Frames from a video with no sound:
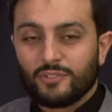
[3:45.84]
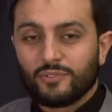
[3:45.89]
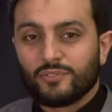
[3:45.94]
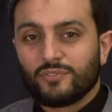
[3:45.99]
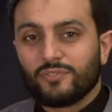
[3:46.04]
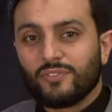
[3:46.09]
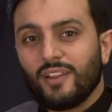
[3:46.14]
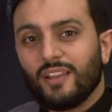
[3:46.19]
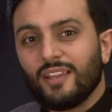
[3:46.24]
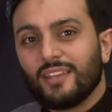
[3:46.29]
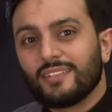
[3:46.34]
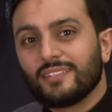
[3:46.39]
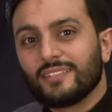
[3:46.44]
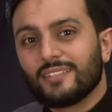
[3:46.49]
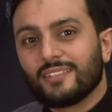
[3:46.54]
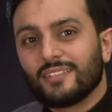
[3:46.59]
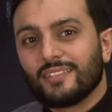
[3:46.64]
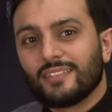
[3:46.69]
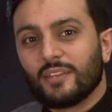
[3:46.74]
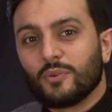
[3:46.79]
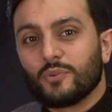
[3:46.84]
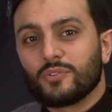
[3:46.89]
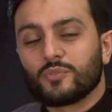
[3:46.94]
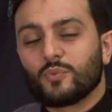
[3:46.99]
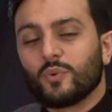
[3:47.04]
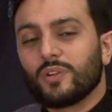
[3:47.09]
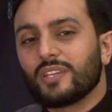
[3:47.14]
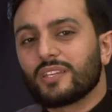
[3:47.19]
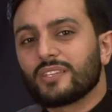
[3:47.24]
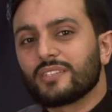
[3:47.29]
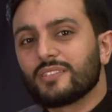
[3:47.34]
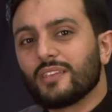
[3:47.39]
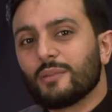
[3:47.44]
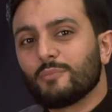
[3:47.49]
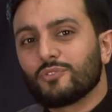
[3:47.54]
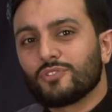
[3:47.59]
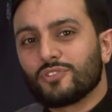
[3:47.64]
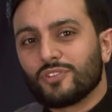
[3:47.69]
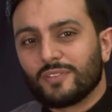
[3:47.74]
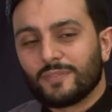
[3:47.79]
And you'll find there was one
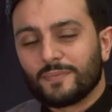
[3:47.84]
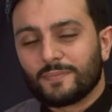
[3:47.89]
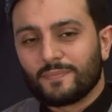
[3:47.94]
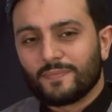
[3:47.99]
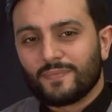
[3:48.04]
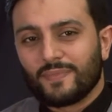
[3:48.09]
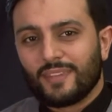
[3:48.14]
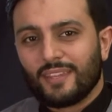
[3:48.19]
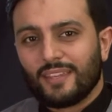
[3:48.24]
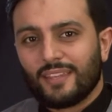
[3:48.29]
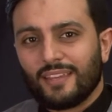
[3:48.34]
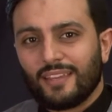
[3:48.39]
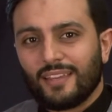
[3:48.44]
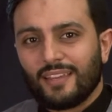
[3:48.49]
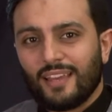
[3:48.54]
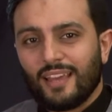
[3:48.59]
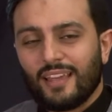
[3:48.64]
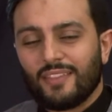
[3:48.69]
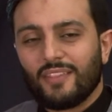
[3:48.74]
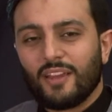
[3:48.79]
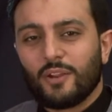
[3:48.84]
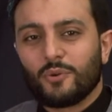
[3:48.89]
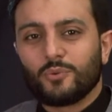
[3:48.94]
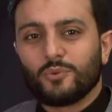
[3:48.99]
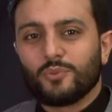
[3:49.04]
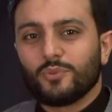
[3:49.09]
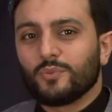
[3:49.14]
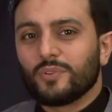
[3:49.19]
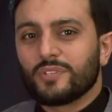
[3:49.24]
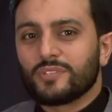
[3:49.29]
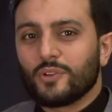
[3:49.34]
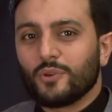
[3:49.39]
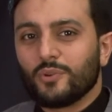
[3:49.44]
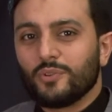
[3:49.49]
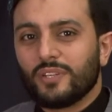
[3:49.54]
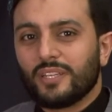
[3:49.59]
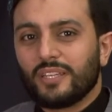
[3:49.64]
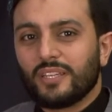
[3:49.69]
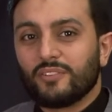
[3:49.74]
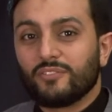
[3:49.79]
exception, and that rule was
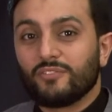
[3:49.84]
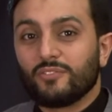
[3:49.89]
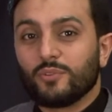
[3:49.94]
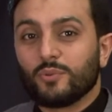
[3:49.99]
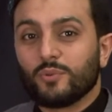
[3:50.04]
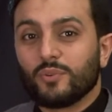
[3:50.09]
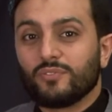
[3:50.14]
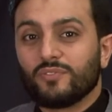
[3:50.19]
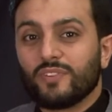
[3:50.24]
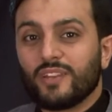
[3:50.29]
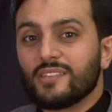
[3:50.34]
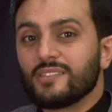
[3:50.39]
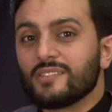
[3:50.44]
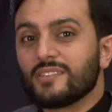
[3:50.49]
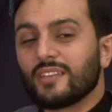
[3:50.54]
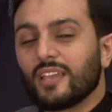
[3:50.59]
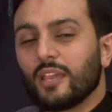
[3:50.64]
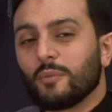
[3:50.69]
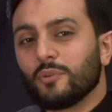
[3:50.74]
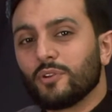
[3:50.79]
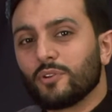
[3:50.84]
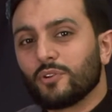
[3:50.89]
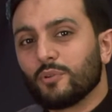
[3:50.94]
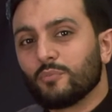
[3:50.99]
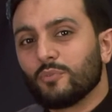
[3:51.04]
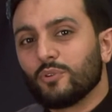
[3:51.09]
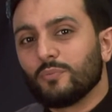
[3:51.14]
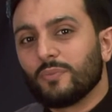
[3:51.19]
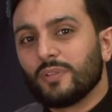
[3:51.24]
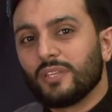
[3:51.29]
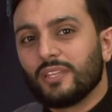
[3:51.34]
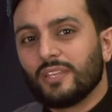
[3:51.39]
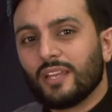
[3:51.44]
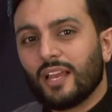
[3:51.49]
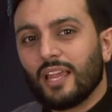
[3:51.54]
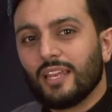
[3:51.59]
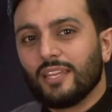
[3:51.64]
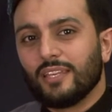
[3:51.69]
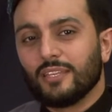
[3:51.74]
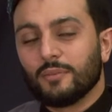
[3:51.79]
only if you were facing Amir al-Mu'mineen
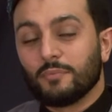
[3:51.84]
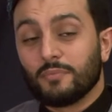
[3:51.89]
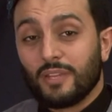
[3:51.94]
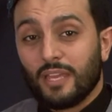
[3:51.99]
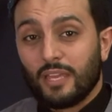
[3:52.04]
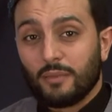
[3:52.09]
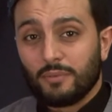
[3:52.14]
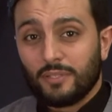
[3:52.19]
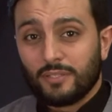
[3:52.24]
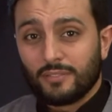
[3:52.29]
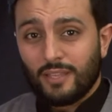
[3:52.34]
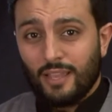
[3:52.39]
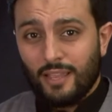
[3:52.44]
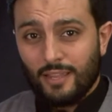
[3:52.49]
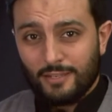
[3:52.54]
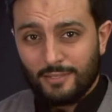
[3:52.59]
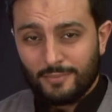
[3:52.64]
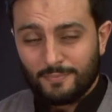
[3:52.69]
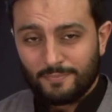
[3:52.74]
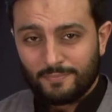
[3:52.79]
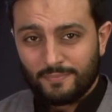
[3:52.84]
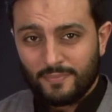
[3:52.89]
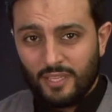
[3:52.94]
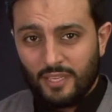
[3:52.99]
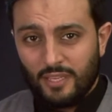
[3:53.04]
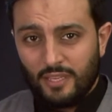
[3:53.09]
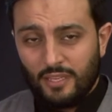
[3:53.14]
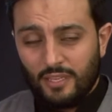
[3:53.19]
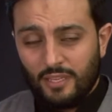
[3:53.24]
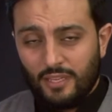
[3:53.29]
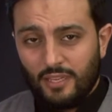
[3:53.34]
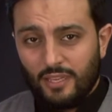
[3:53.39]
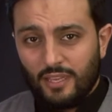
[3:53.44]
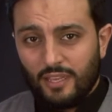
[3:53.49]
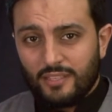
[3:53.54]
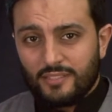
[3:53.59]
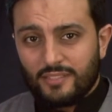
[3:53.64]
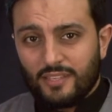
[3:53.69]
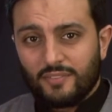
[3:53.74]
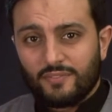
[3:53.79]
Ali ibn Abi Talib.
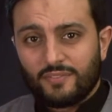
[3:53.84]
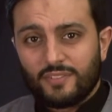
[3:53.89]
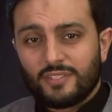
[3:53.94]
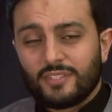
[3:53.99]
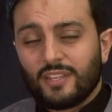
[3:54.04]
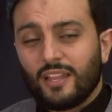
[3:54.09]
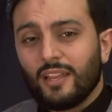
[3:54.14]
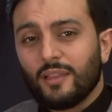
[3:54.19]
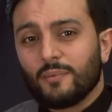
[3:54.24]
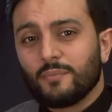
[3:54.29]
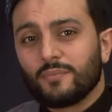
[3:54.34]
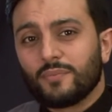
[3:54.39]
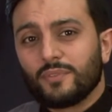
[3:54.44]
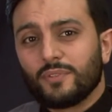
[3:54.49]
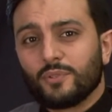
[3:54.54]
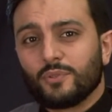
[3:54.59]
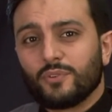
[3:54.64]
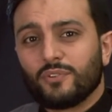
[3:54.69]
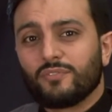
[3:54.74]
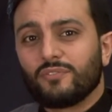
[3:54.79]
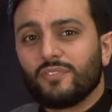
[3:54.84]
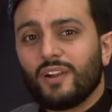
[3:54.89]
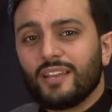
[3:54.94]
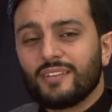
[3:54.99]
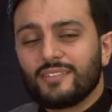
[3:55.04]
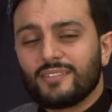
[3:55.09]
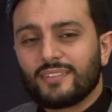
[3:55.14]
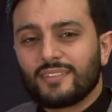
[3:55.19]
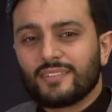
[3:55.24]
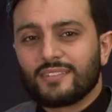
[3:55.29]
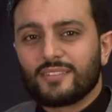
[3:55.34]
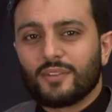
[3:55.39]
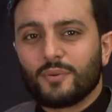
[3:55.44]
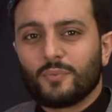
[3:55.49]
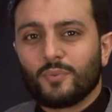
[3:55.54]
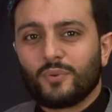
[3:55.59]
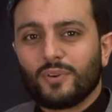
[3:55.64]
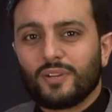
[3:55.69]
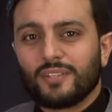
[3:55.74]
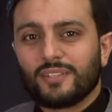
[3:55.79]
As every time you are fighting
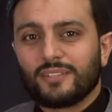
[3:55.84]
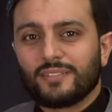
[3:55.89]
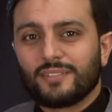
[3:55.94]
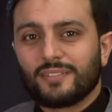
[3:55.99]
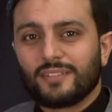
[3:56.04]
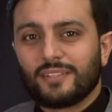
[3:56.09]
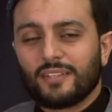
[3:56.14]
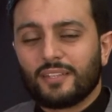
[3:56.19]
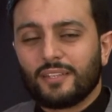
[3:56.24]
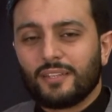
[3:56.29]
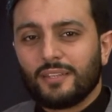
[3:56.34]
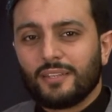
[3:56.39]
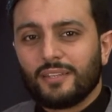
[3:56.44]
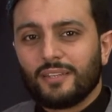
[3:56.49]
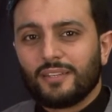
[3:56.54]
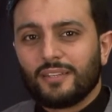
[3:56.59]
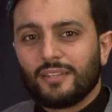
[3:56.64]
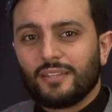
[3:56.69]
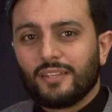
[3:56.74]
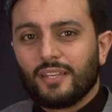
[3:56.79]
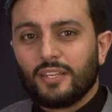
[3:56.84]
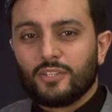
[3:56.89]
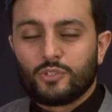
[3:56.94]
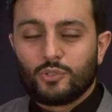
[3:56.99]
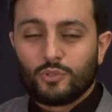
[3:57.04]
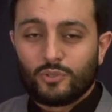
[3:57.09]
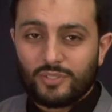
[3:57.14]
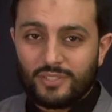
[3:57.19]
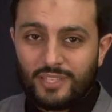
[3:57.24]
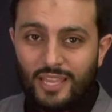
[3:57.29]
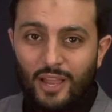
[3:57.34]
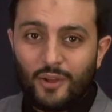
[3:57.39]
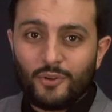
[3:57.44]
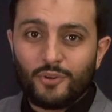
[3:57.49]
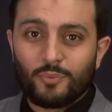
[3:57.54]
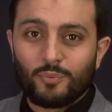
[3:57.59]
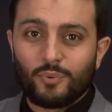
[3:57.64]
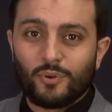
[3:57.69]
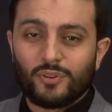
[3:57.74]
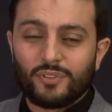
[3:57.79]
someone, it's looked
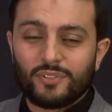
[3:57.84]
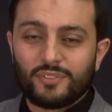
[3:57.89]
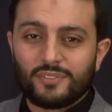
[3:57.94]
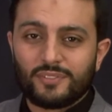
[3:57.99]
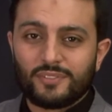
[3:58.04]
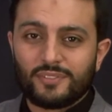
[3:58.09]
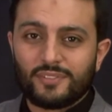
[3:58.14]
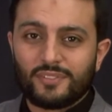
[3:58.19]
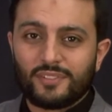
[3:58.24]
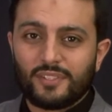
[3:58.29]
down upon